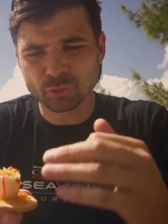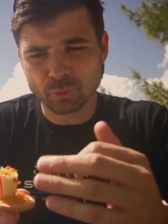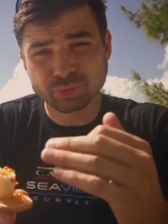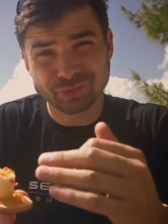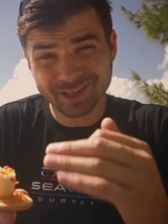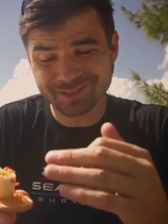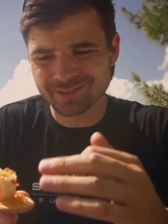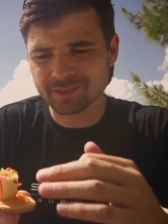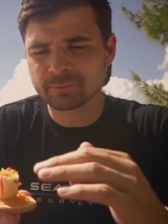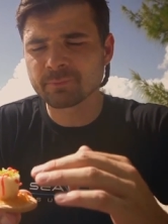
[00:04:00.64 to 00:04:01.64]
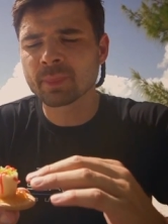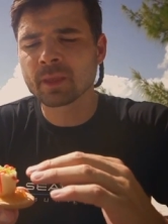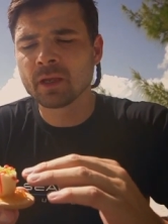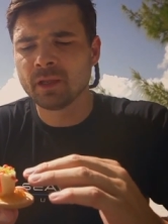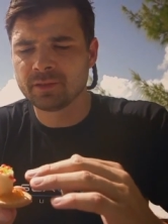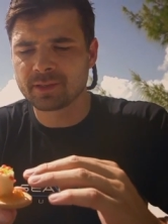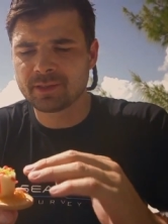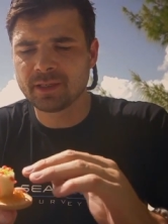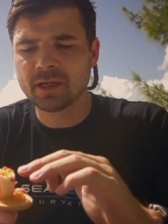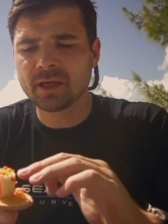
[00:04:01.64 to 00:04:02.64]
for a predator, to
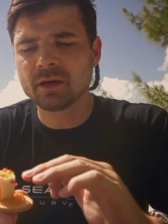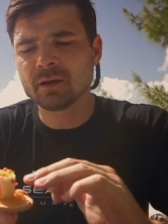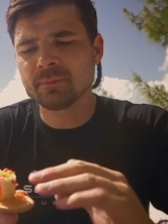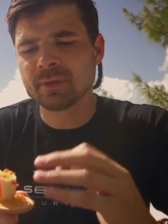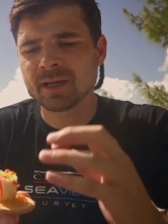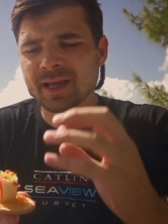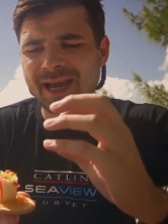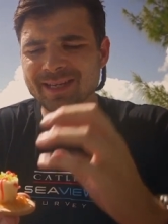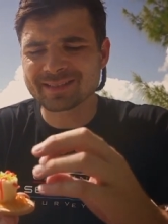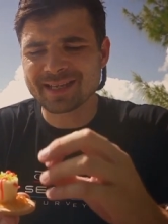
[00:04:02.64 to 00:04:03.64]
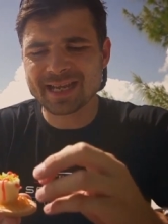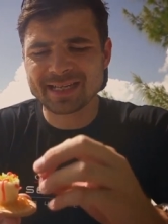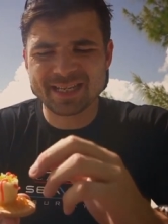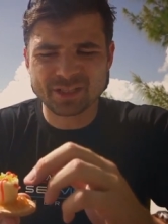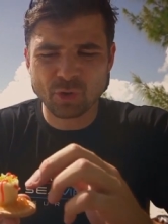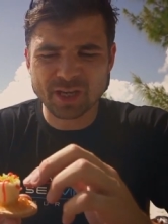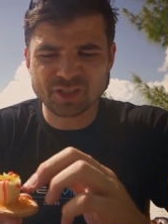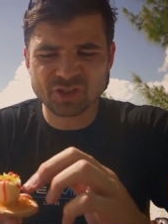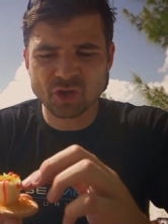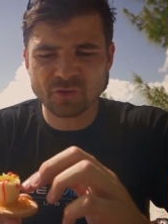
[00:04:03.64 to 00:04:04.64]
come and attack it. It's quite
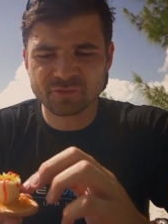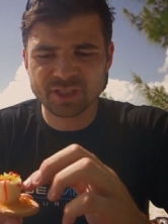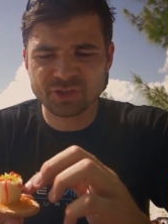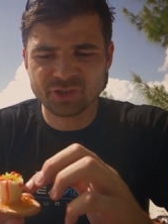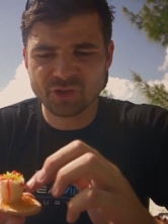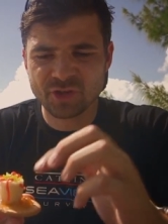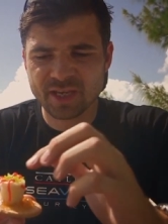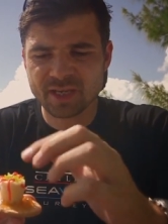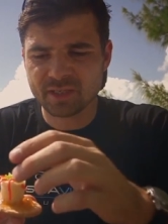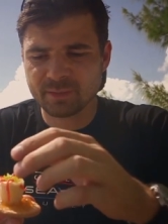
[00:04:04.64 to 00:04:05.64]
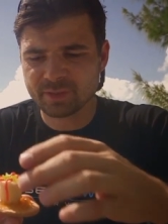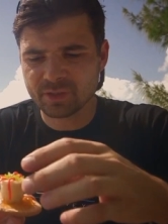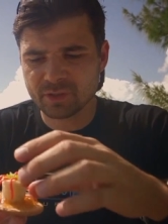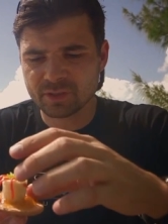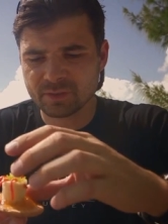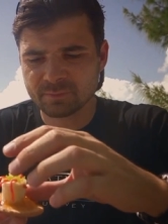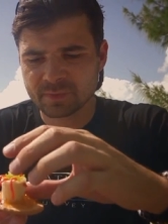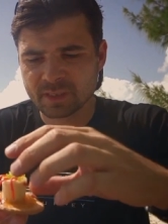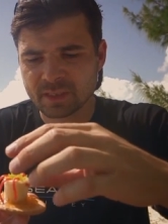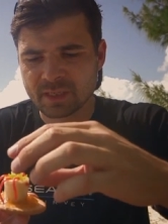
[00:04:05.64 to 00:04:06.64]
soft tissue here, the banana.
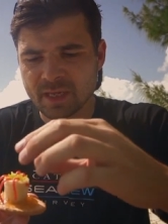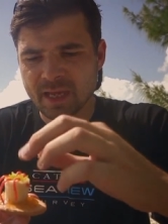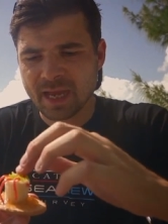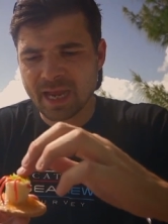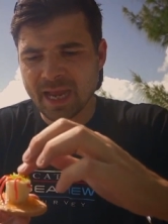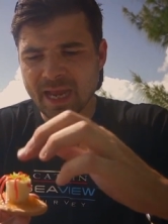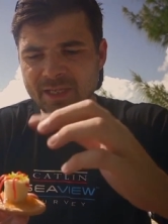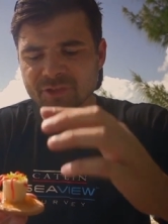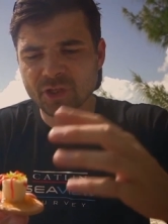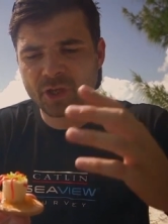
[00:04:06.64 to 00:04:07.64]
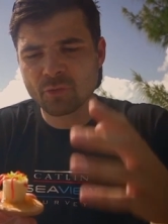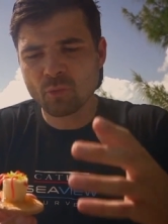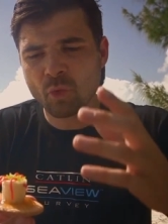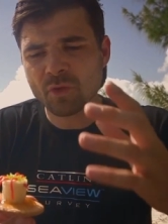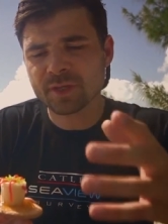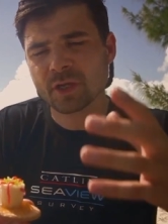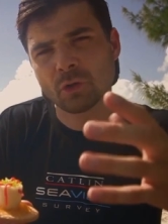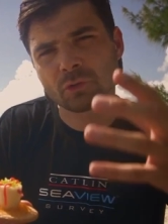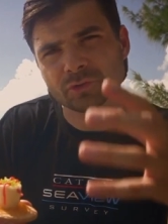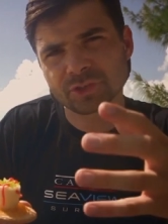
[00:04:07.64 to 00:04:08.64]
And so what the
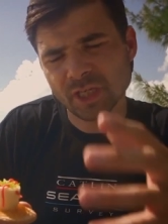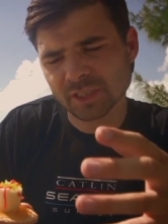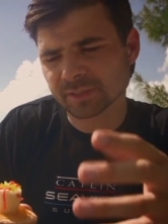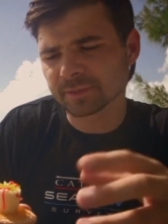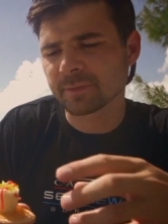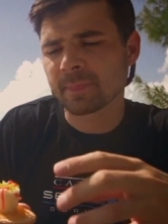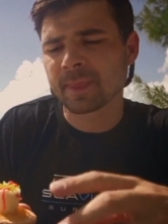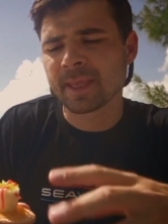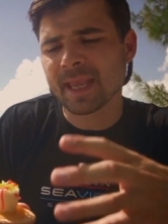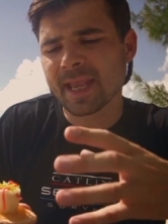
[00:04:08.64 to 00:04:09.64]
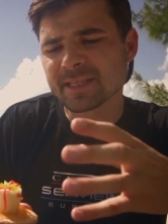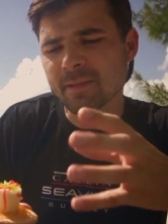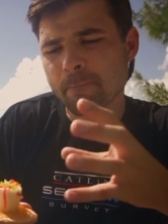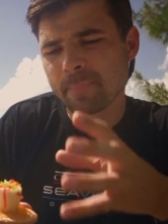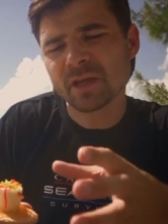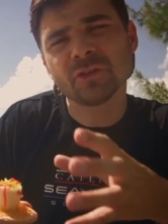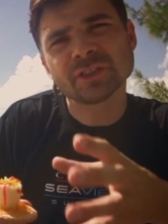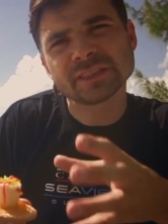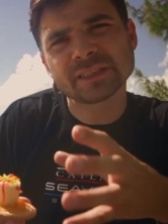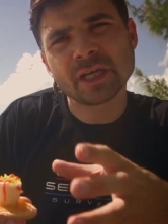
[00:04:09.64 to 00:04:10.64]
coral does is it
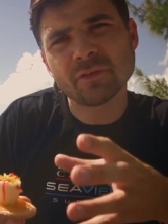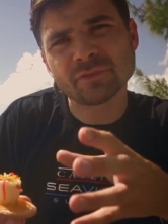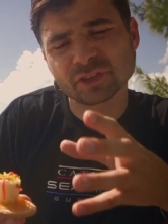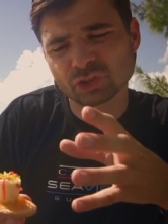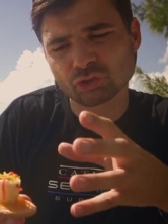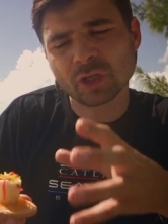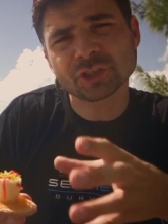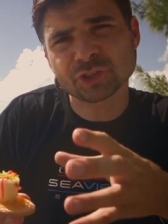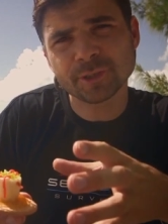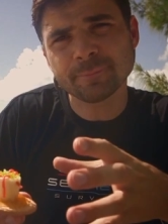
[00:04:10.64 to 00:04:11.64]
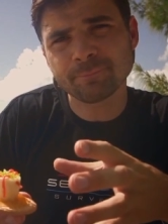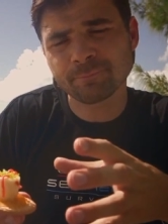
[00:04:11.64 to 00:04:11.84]
builds itself a structure